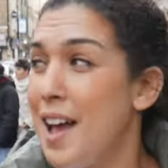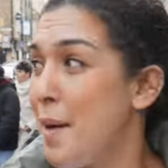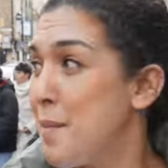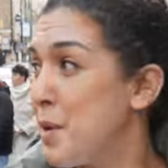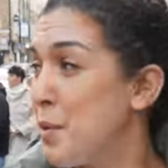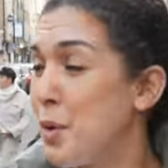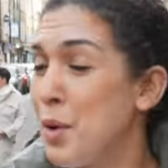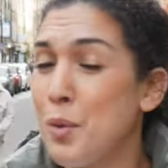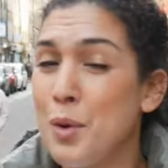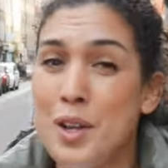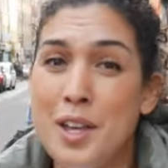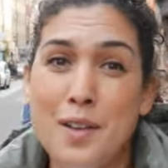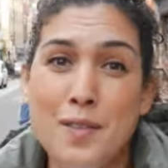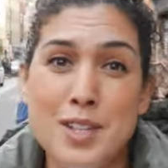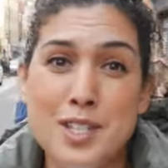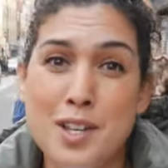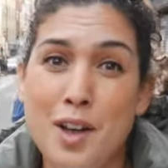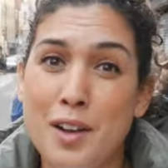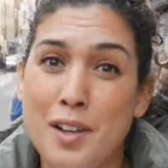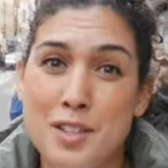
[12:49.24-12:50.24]
I mean, we were
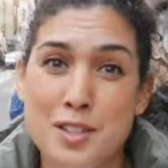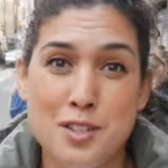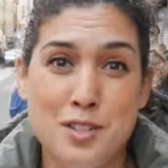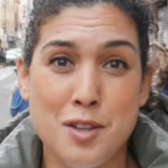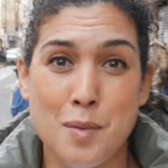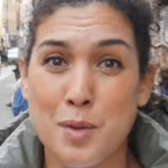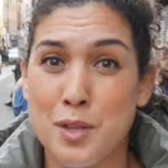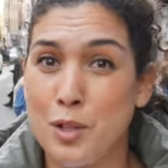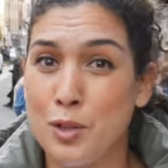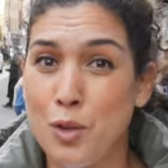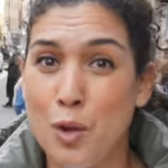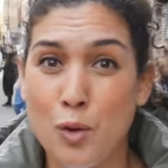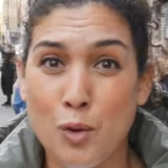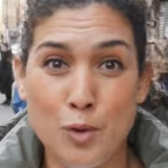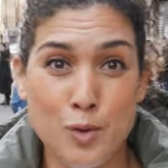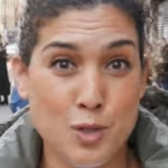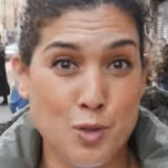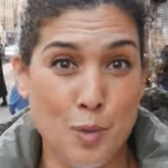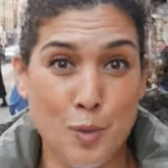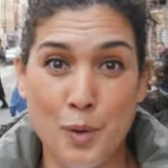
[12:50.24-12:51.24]
even talking to some of the
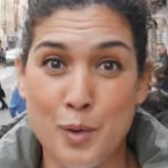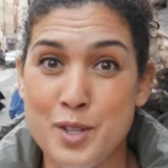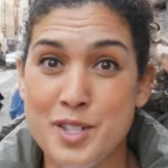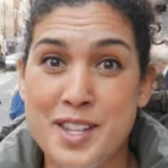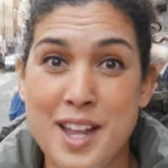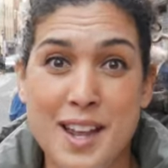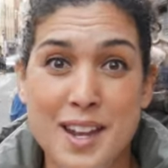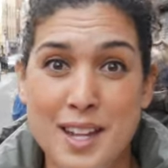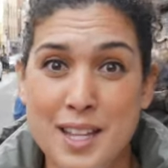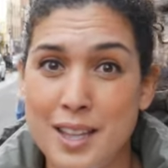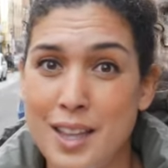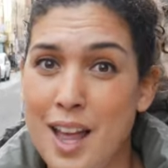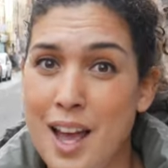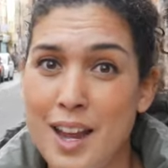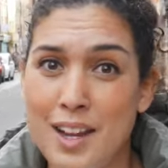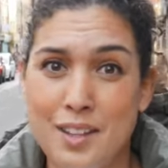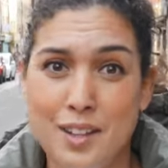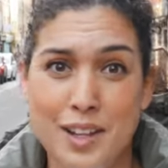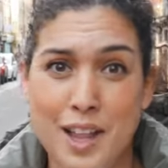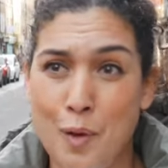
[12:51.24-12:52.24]
locals when we were standing in
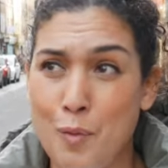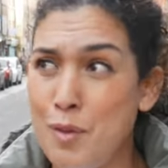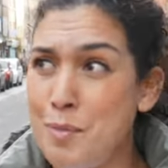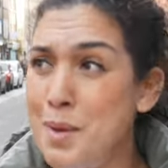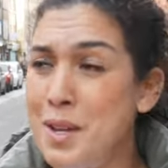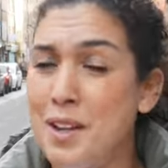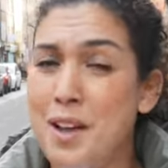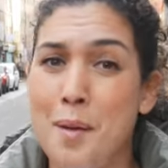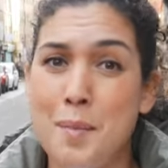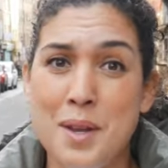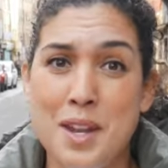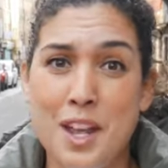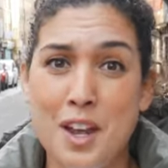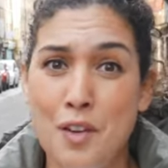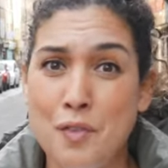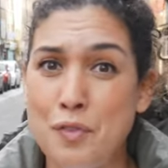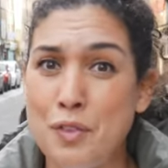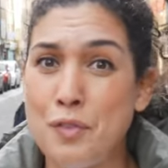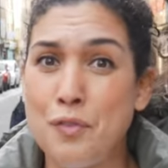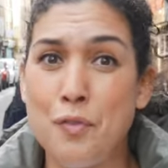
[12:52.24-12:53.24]
line. They're like, we've been coming
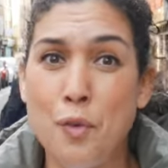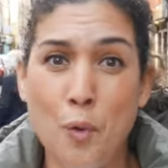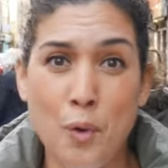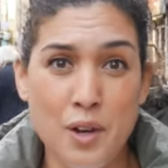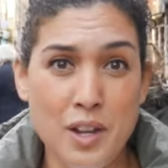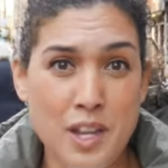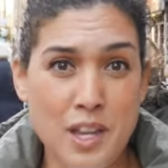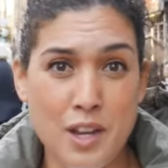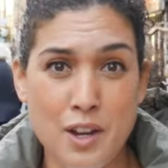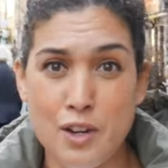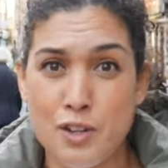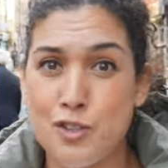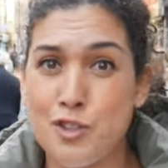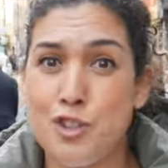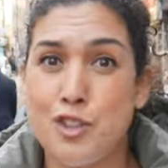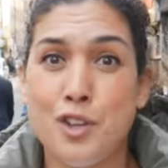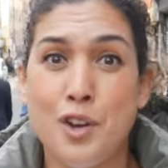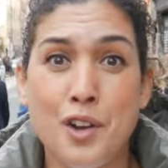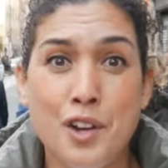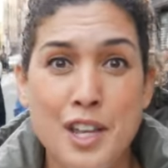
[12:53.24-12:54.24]
here for 40 years,
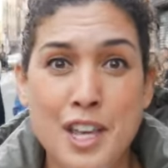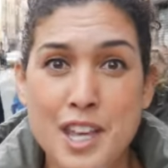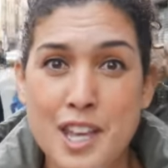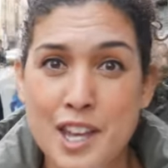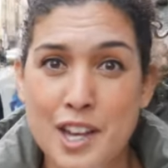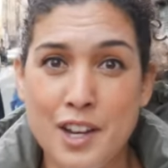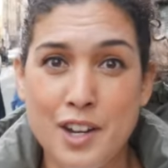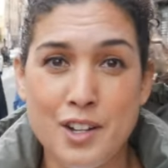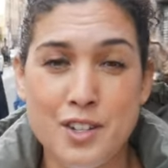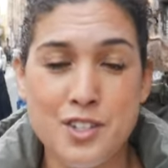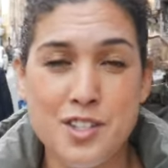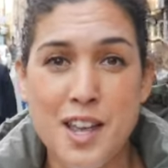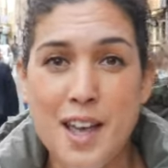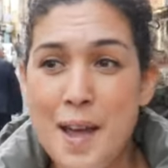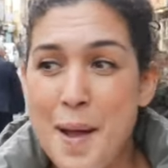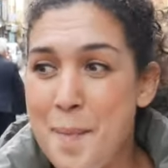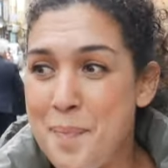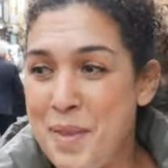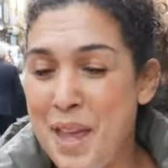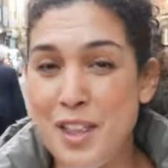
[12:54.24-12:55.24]
30 years
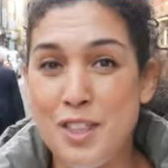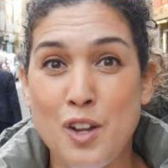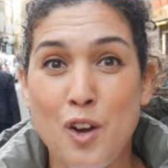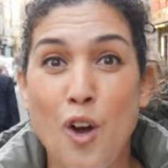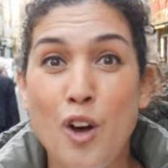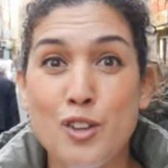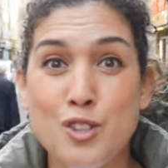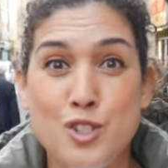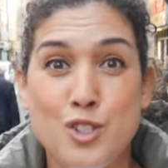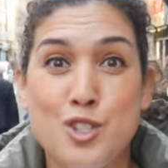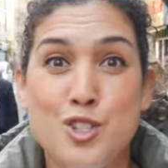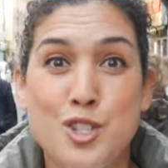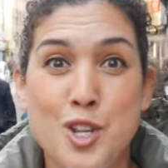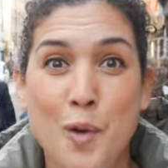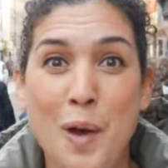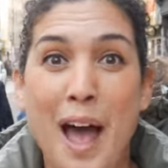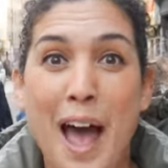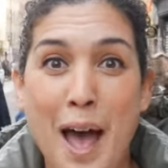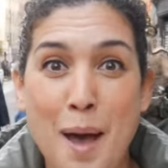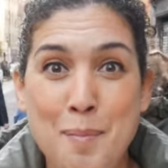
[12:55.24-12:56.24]
all just so
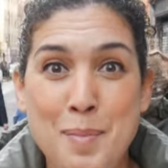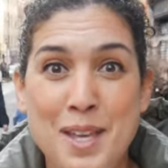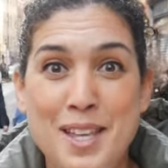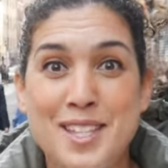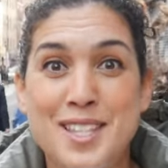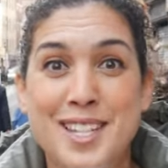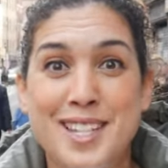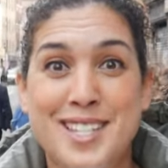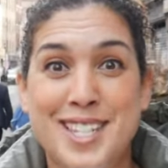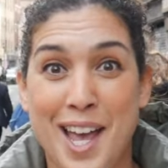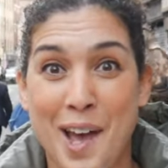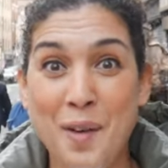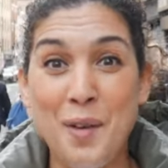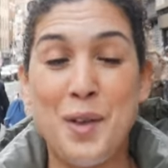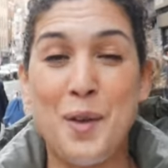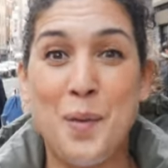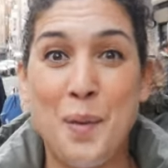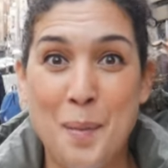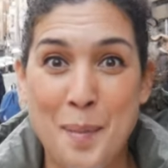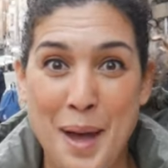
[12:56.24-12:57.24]
happy to tell
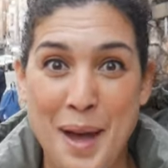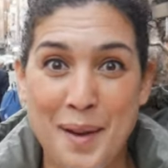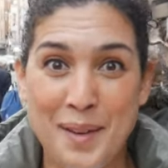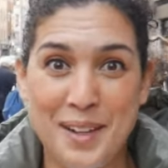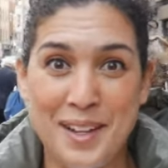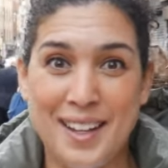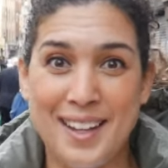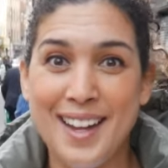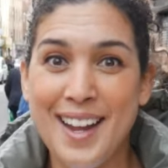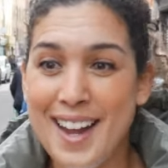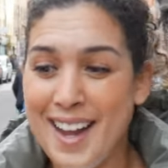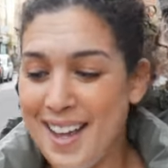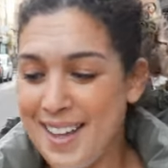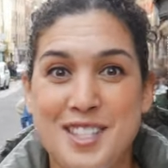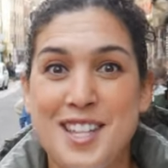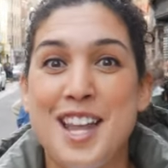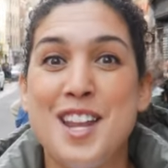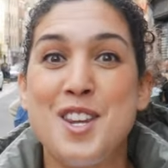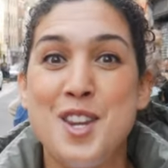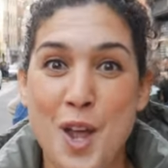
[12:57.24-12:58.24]
you about it.
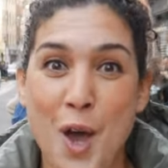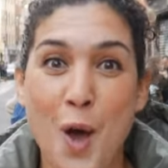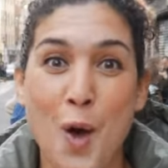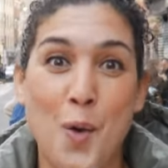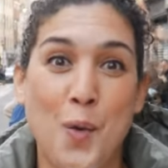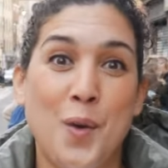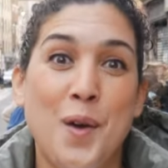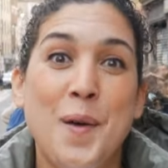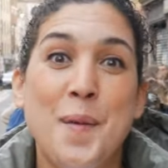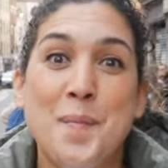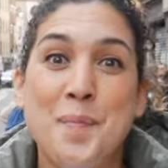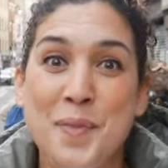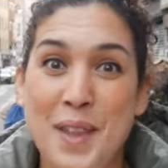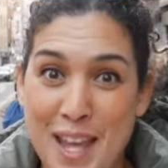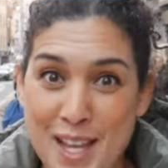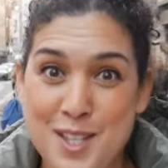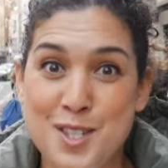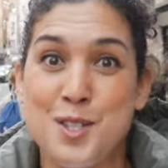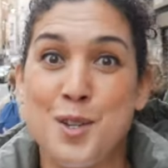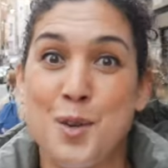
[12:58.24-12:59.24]
They know
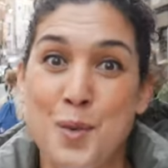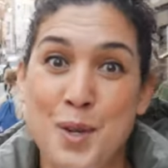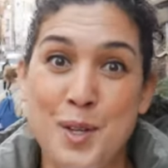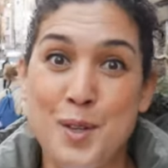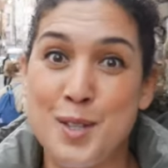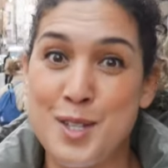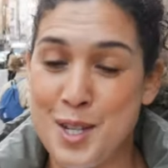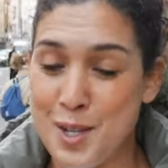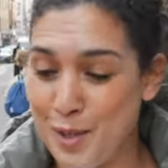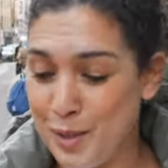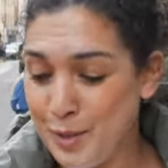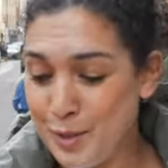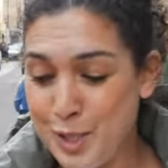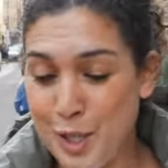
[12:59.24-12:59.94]
it's the real deal.